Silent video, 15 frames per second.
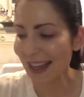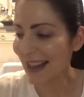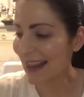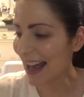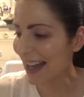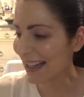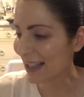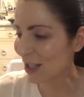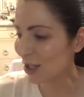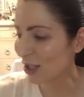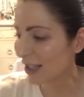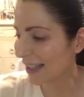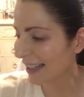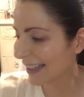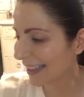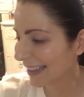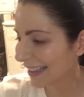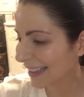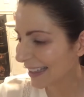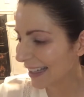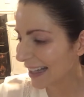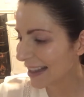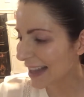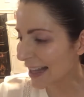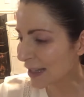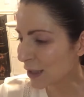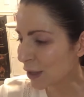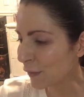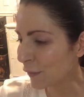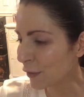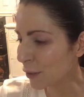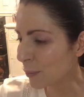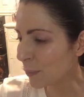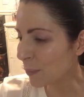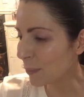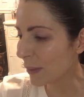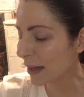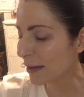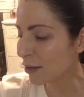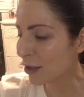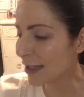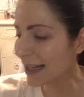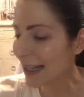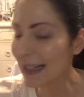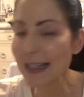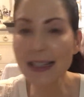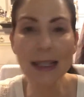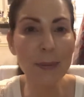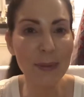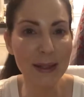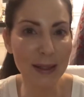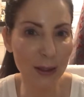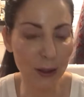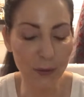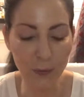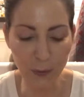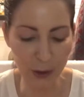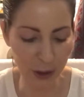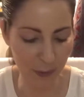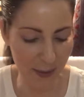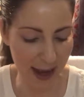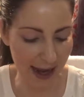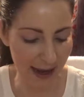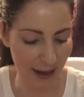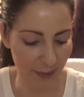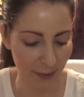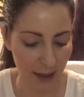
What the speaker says: that's good. That's good for your, a good night's sleep is good for your makeup.